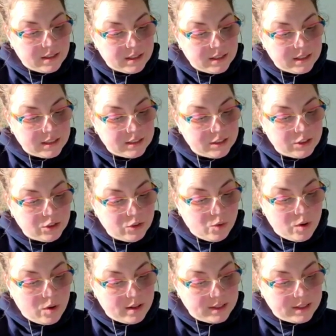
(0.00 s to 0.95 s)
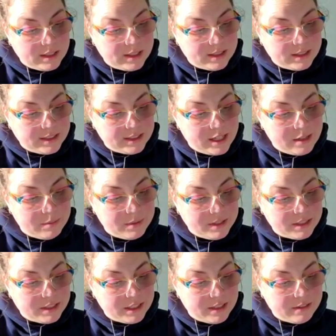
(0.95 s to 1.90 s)
These 2 qualities can be
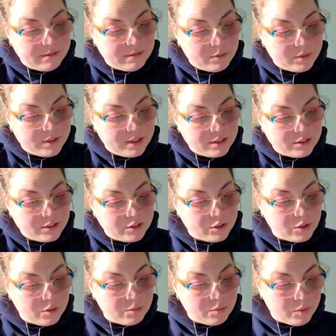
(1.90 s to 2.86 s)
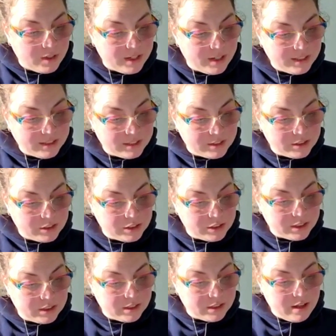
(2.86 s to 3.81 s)
achieved when there is no more
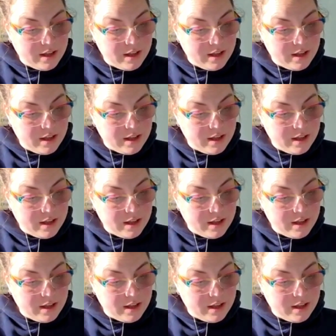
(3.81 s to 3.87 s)
exertion